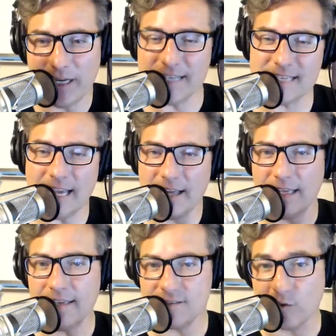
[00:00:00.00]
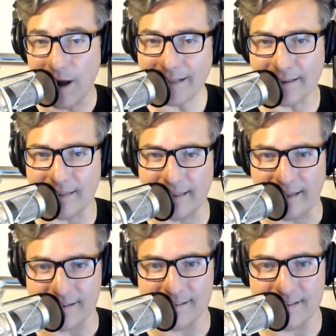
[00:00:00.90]
He's directing
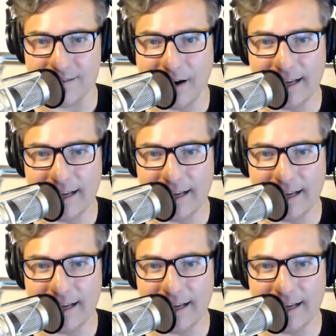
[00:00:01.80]
things, right?